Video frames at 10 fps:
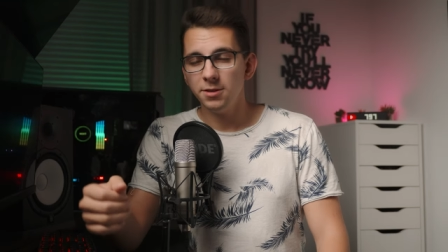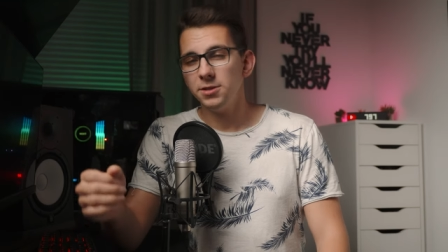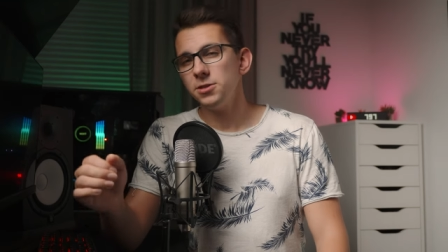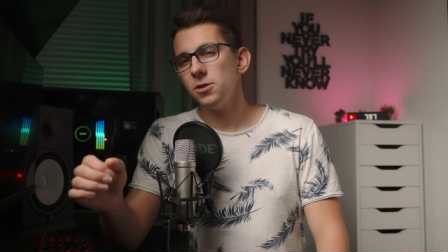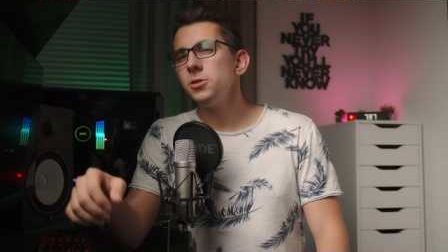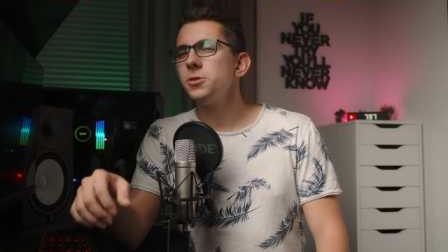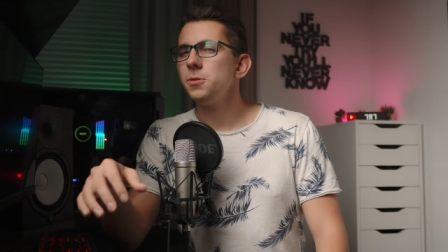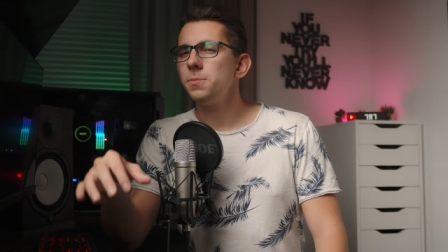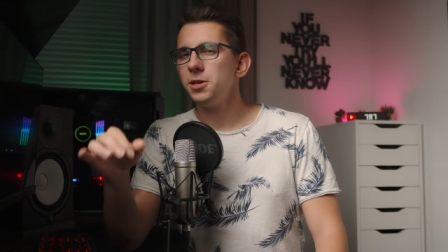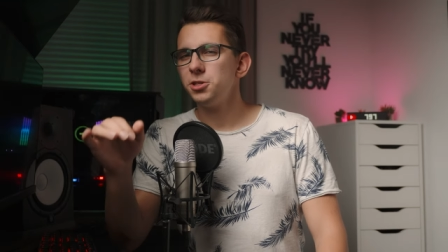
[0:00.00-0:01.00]
This is also
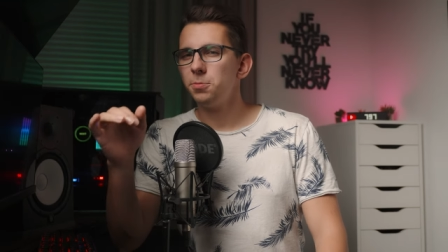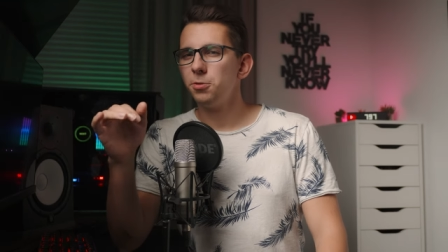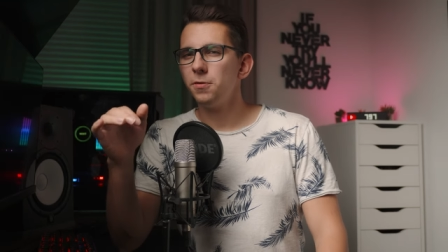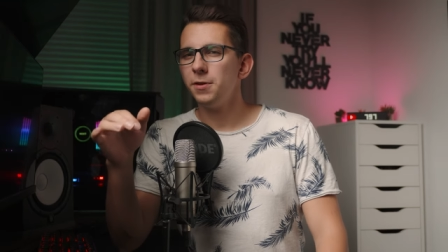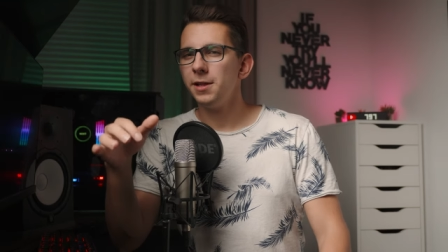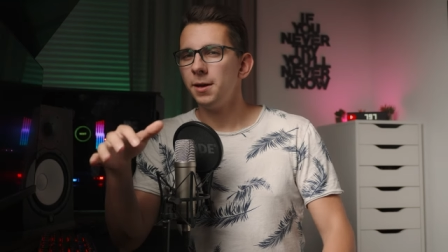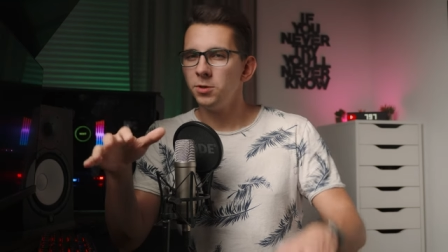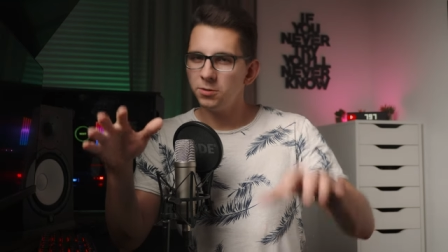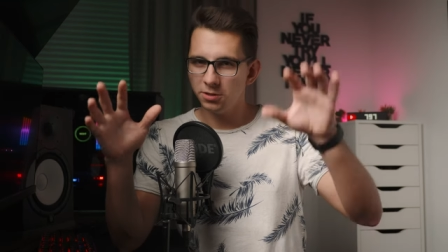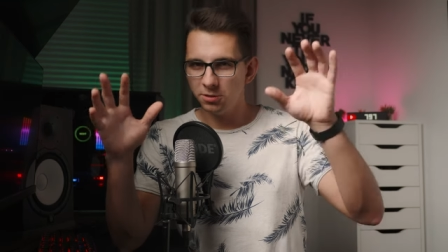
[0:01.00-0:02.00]
the picture profile I'm
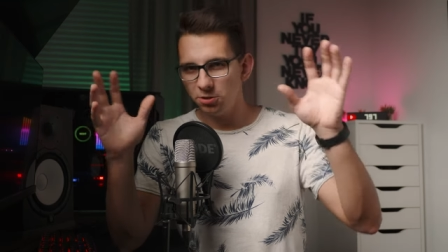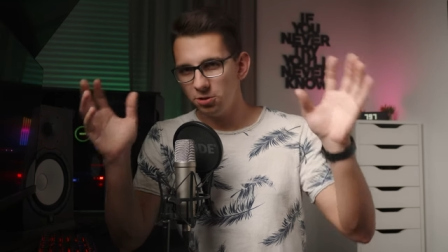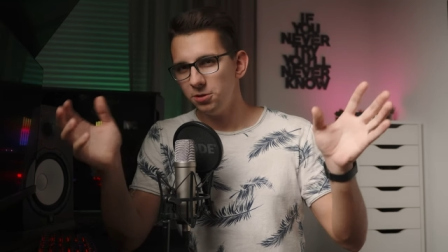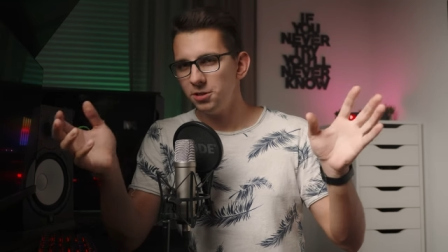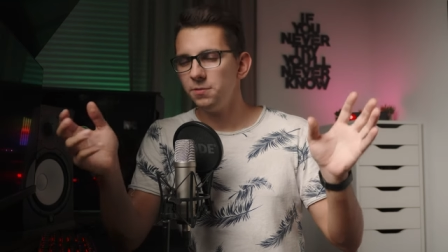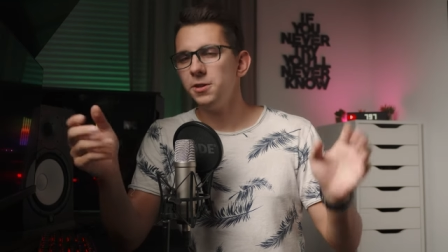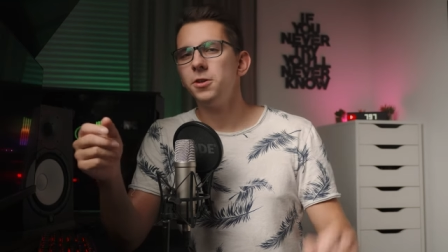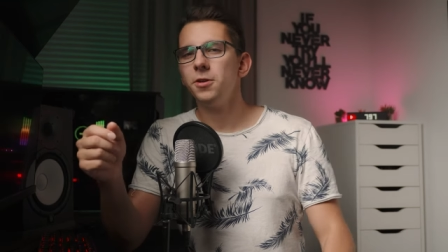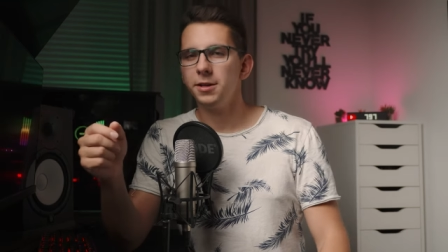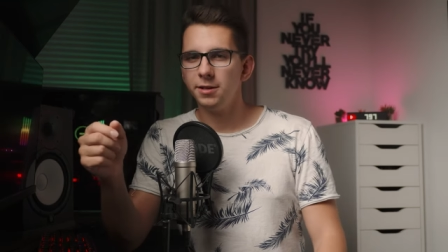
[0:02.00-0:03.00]
using to shoot this video right